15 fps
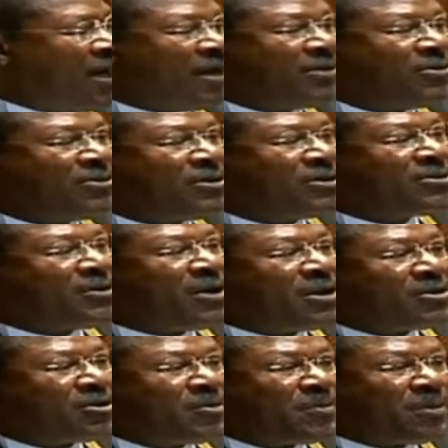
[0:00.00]
I do not
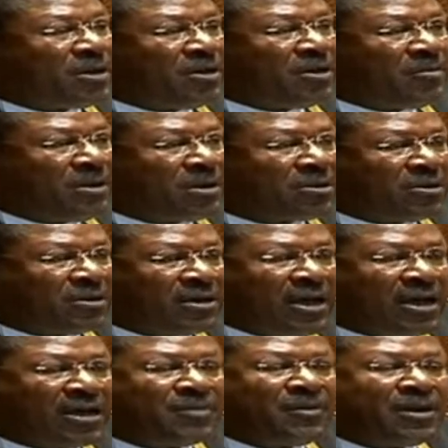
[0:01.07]
want to open debate
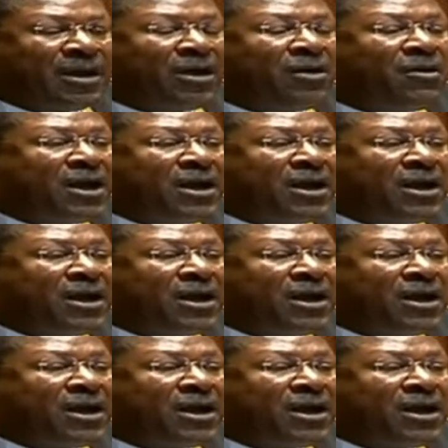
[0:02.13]
on that, but I